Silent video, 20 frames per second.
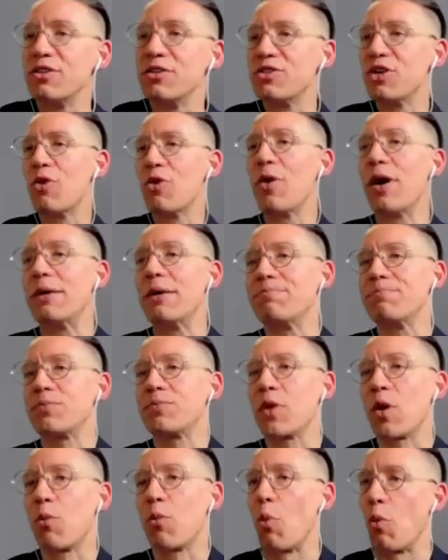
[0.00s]
So,
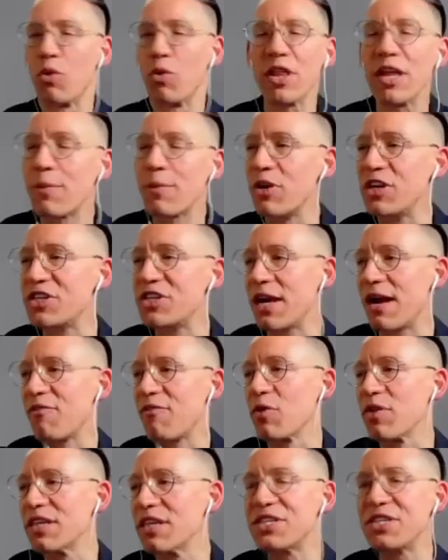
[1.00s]
um, really appreciate
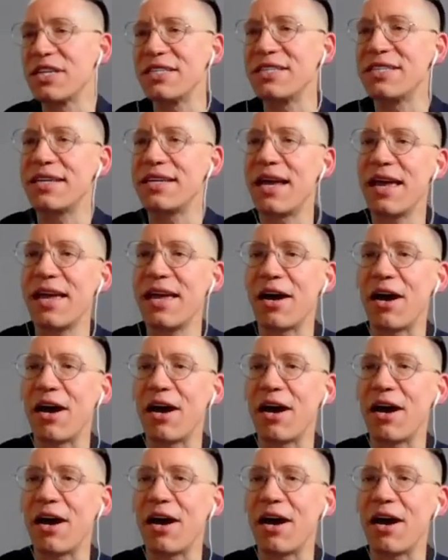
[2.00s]
everyone listening today.